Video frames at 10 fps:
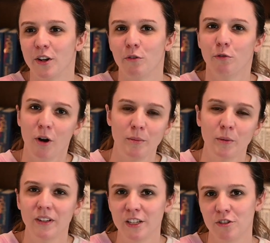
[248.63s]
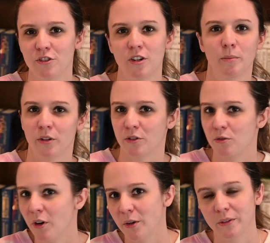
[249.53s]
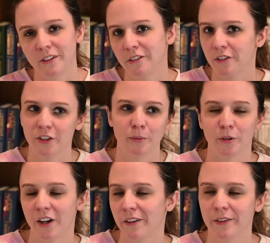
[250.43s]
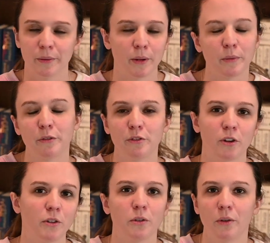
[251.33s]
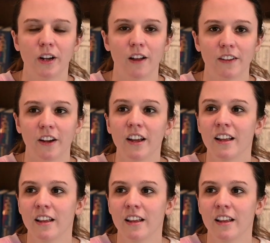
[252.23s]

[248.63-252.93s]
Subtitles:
form a relationship or destroy a relationship or have some type of struggle going on there.